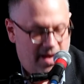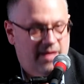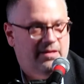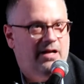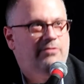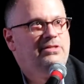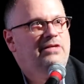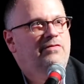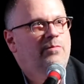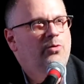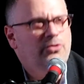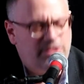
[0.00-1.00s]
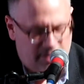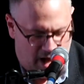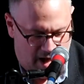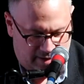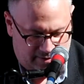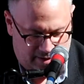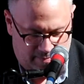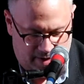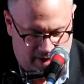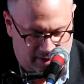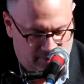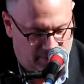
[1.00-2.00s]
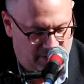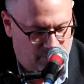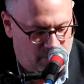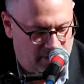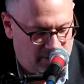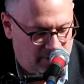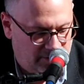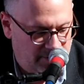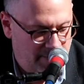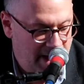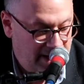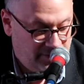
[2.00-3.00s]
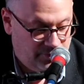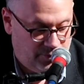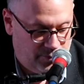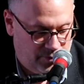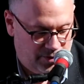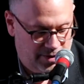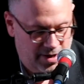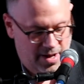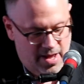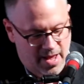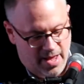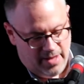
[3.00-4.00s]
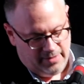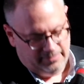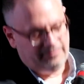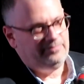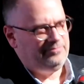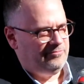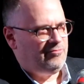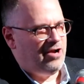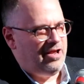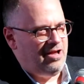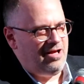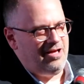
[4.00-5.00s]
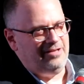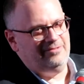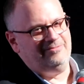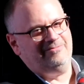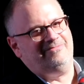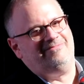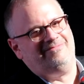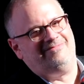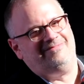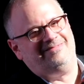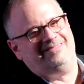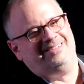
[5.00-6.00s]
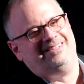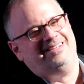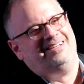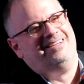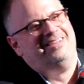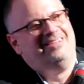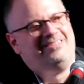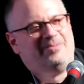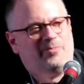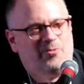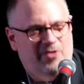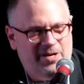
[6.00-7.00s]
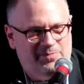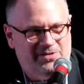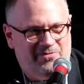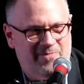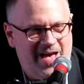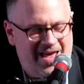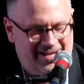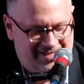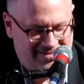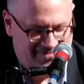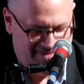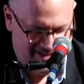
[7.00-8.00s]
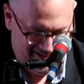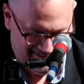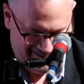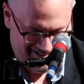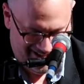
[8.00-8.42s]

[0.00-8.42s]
And then I was even more shocked and amazed when it won a Golden Badger Award. Right on. Some Grapes of Madison fans in the